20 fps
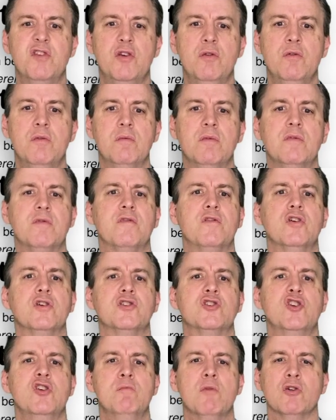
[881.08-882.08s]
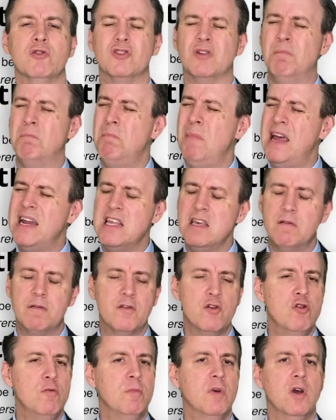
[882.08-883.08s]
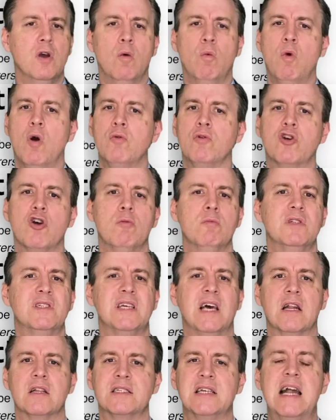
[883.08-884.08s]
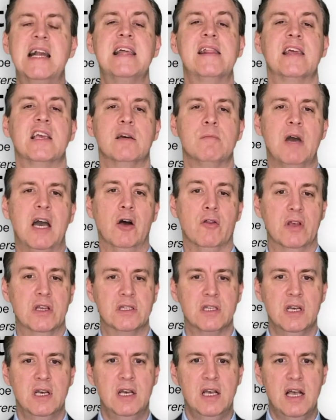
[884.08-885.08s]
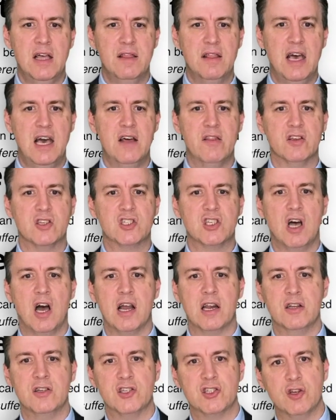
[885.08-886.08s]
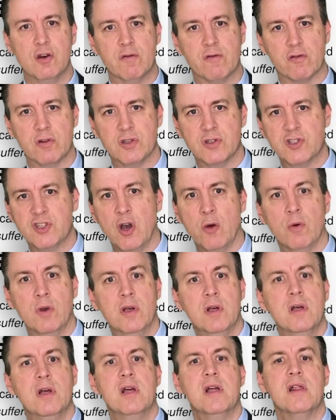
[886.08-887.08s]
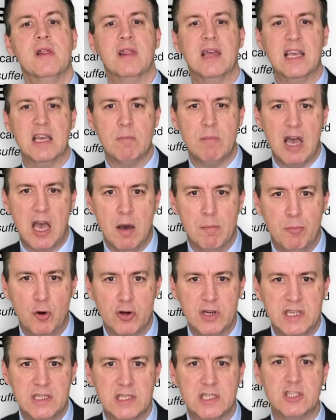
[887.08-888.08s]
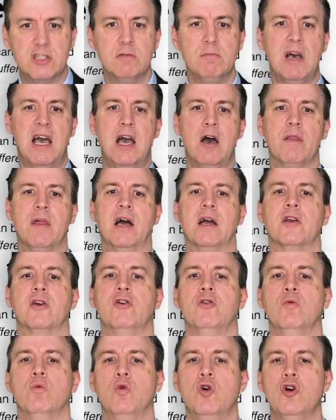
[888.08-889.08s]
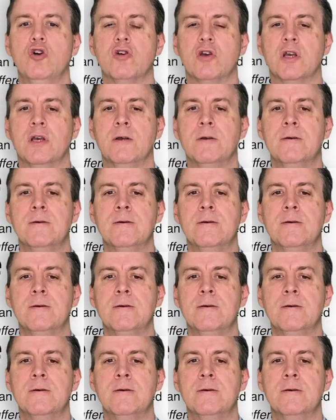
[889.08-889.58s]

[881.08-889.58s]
2 months, and many of whom won't come and tell us anything about this. They're the silent sufferers. So think about a buddy system, how that can work.